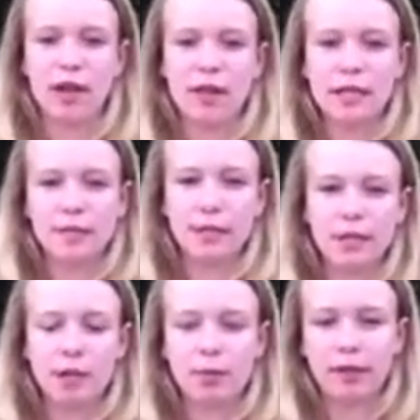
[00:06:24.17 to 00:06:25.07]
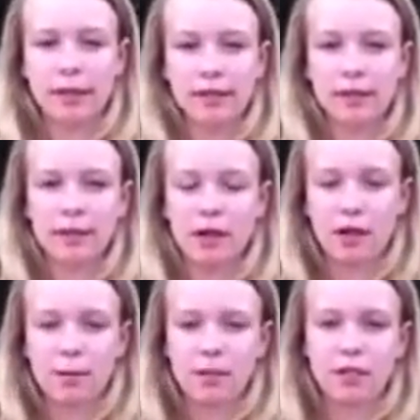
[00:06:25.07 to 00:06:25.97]
This means that police cannot
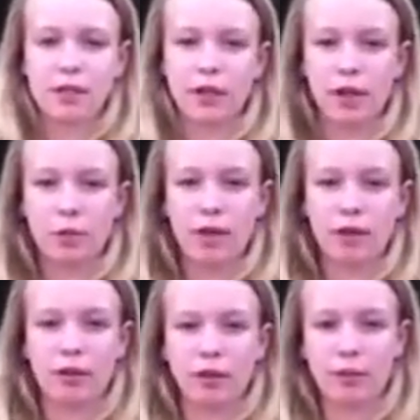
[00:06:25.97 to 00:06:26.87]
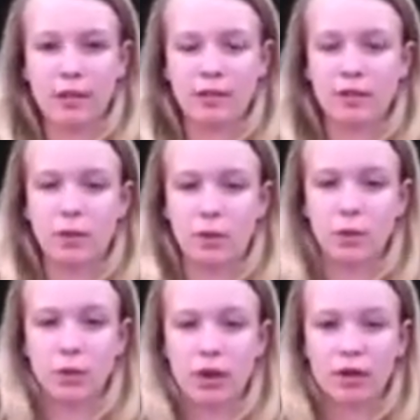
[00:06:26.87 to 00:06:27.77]
come into your home without a good reason or a
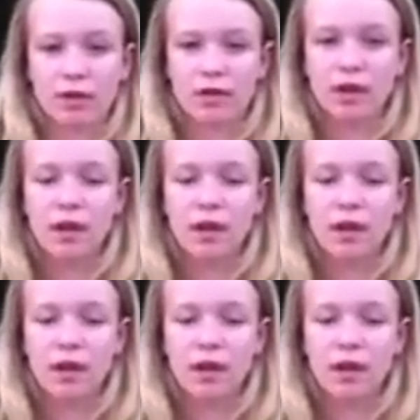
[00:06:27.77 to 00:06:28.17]
warrant.